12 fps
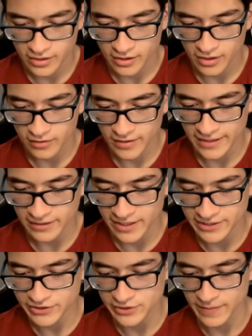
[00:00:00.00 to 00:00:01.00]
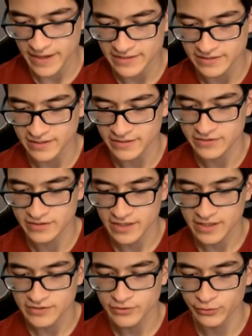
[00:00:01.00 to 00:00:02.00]
All right, let's just pass it
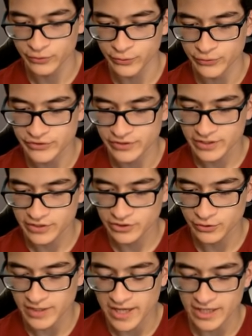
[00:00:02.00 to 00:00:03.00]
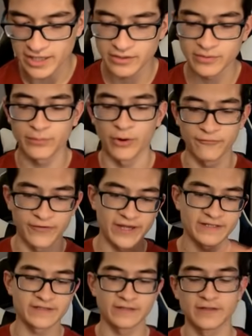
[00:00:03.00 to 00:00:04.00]
to Cruz. Shoot that in.
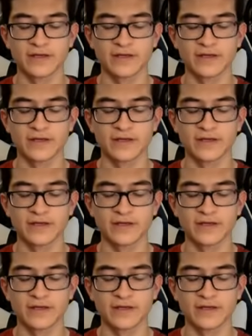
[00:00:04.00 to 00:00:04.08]
Perfect.